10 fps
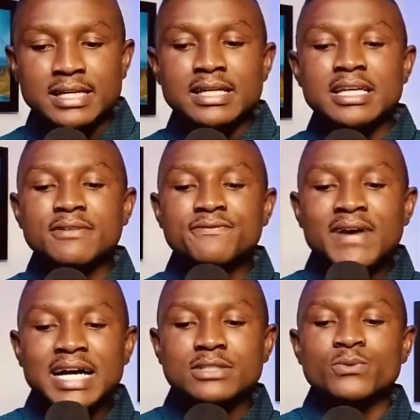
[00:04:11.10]
In
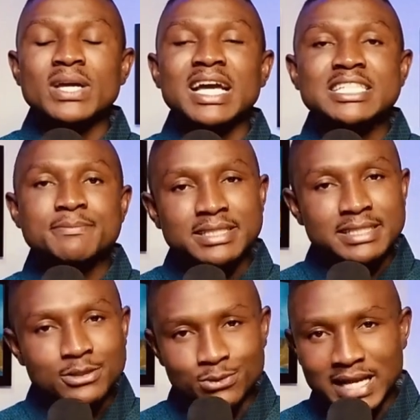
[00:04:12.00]
fact, we
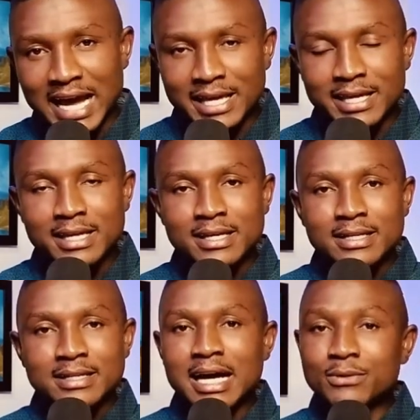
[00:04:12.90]
expected to die.
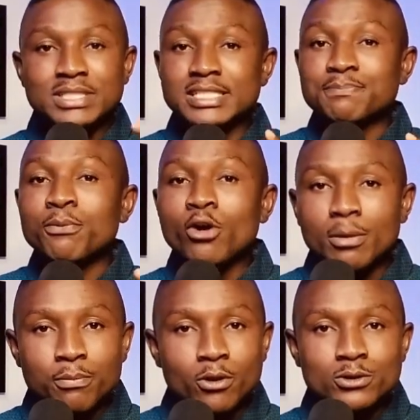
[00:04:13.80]
Now, this is Paul
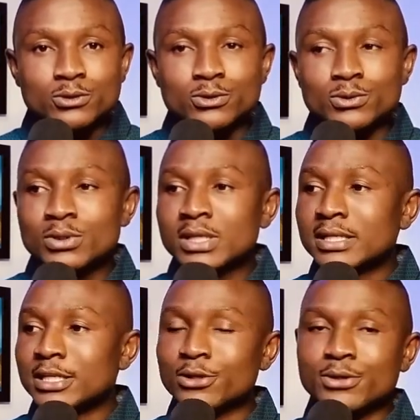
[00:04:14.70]
Apostle,
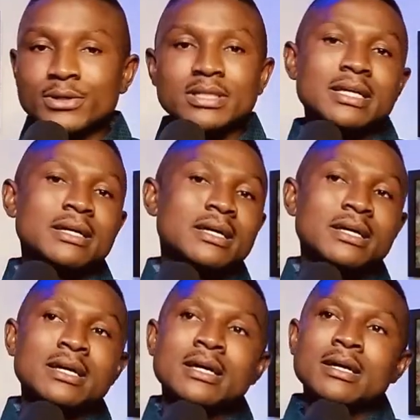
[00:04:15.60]
you know, the
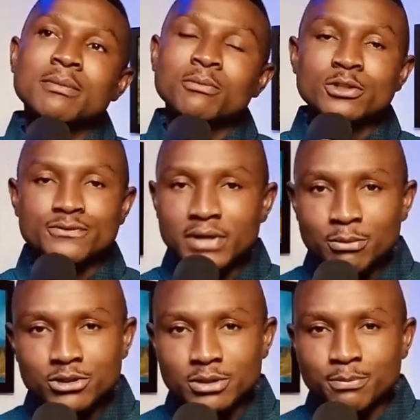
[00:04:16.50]
most
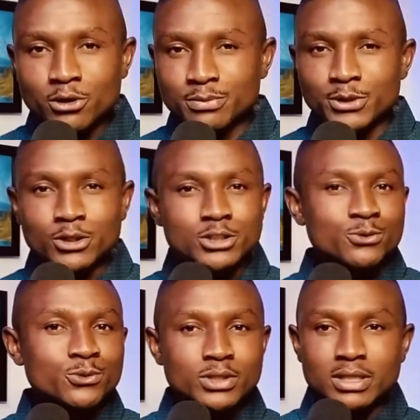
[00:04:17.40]
famous apostle because he
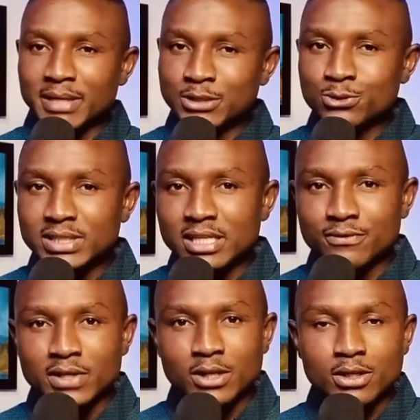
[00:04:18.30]
wrote about two-thirds of
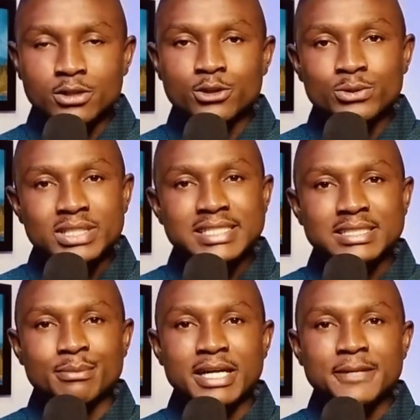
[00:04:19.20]
the New
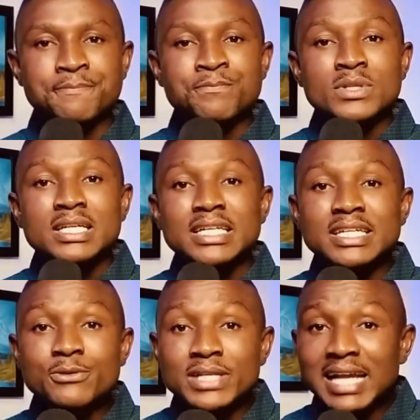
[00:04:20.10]
Testament.
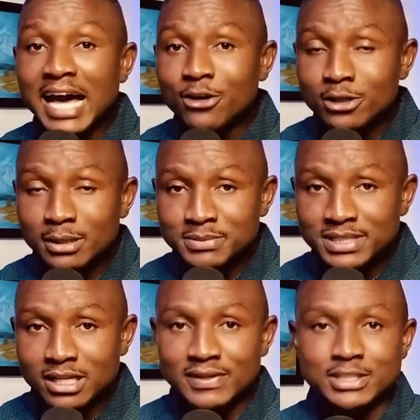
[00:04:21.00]
He relied on
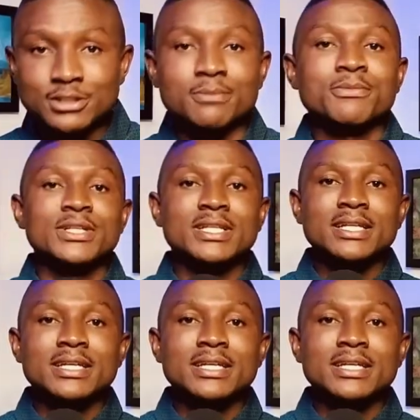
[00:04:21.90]
himself at some point.